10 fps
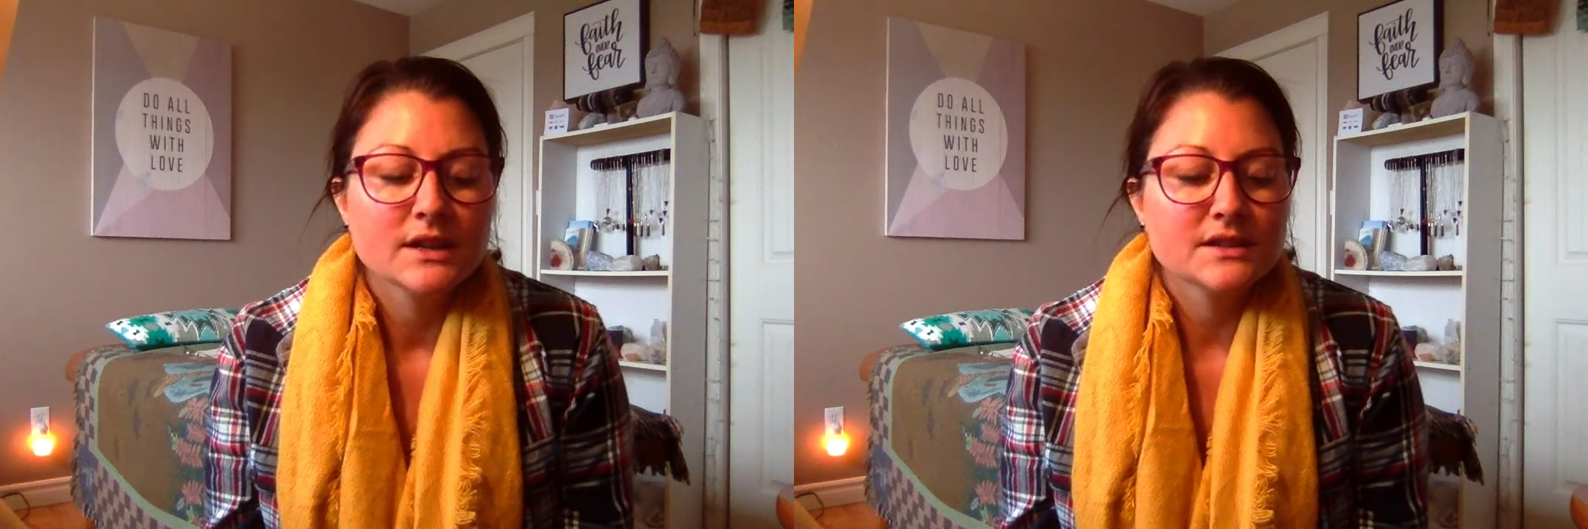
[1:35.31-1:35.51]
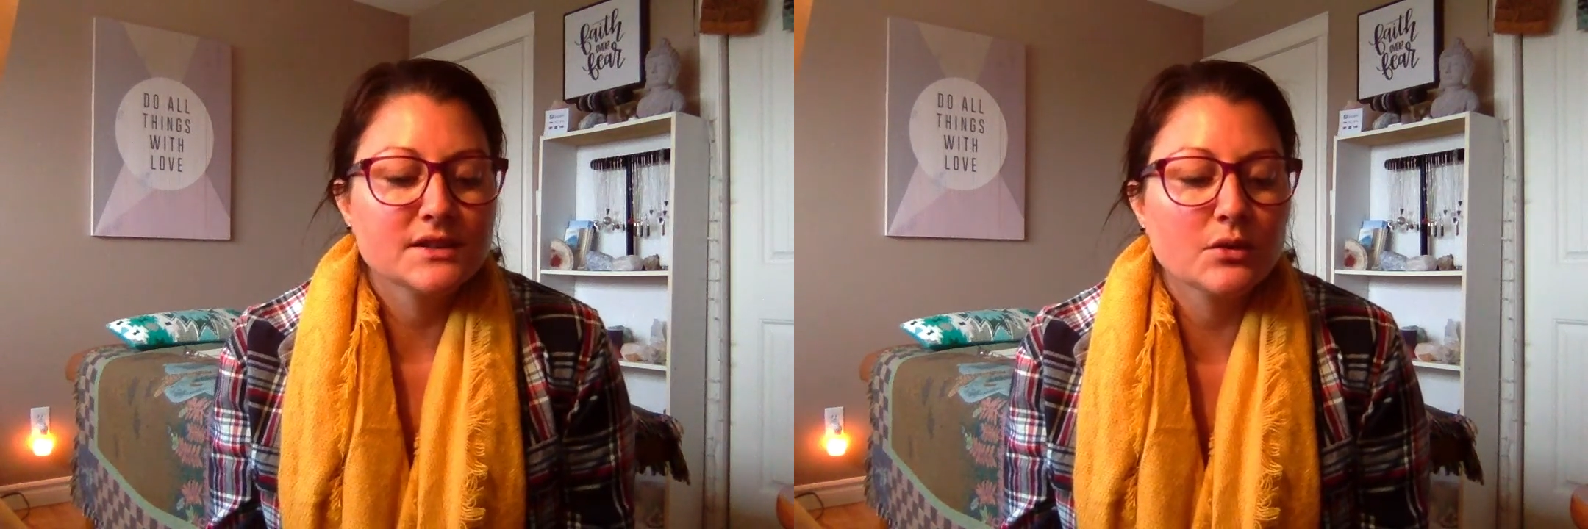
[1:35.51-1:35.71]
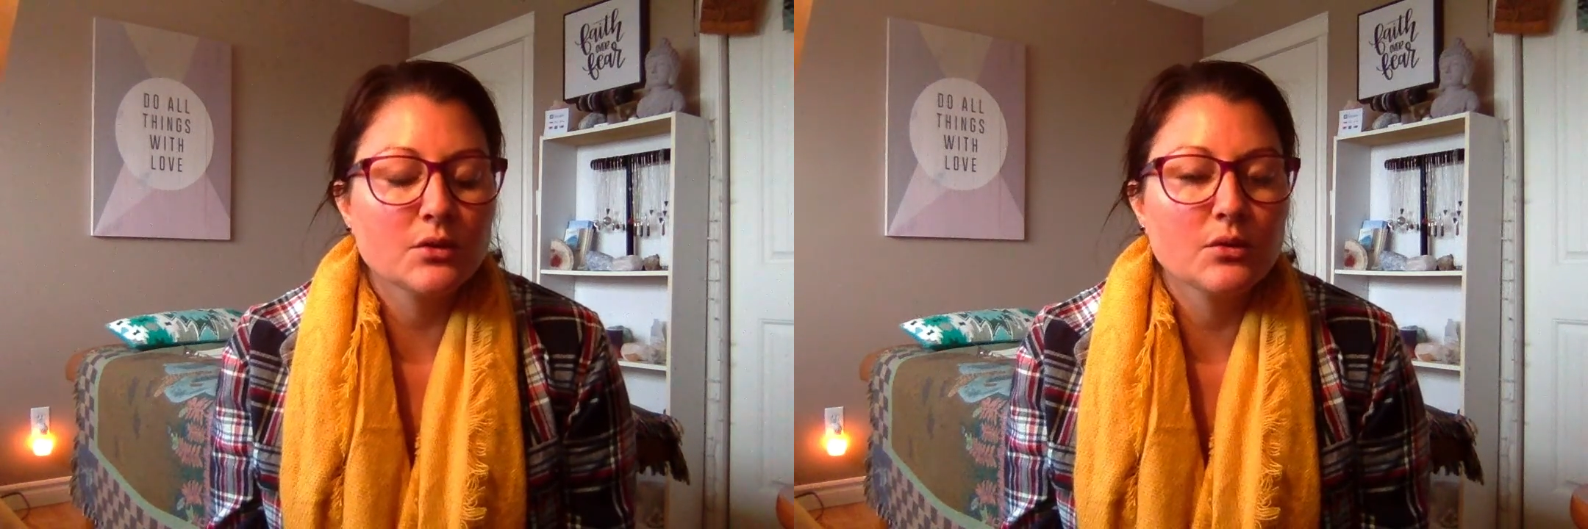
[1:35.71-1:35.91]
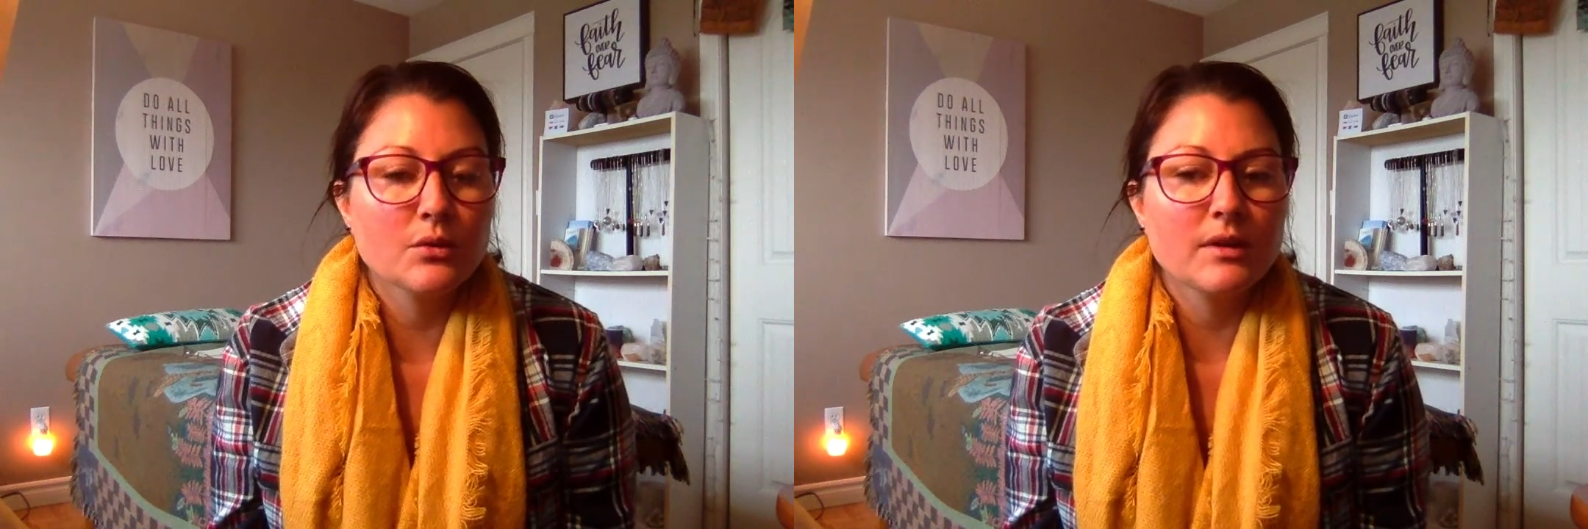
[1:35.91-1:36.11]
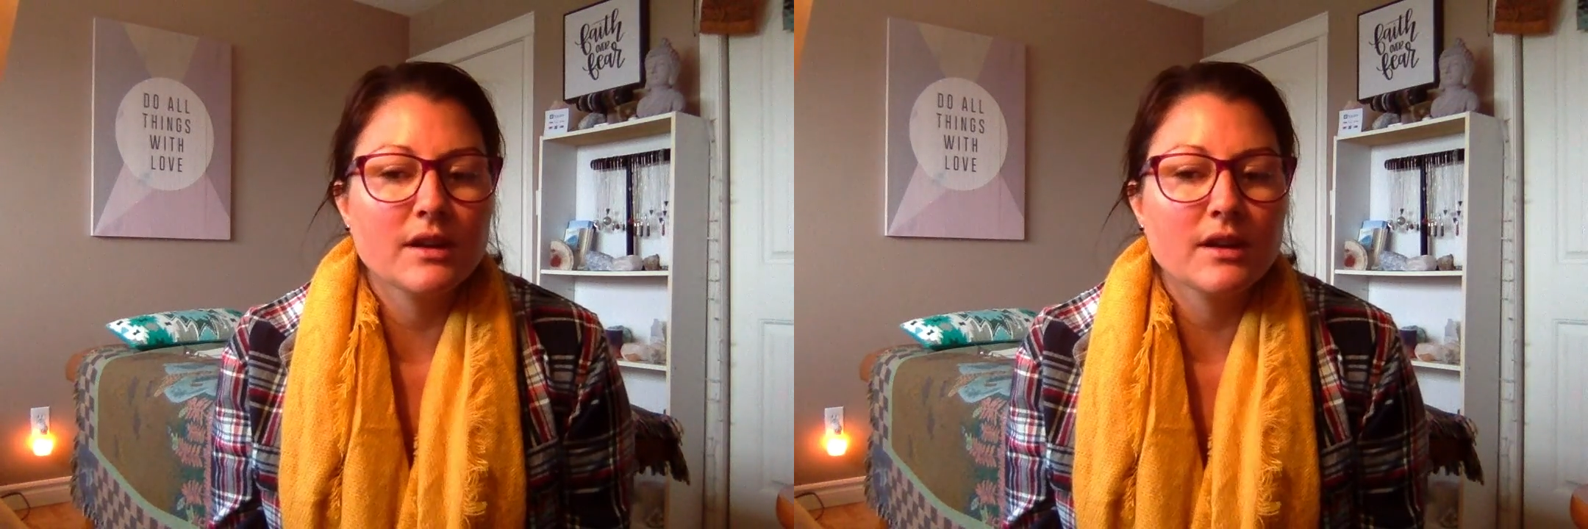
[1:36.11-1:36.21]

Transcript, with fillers: So,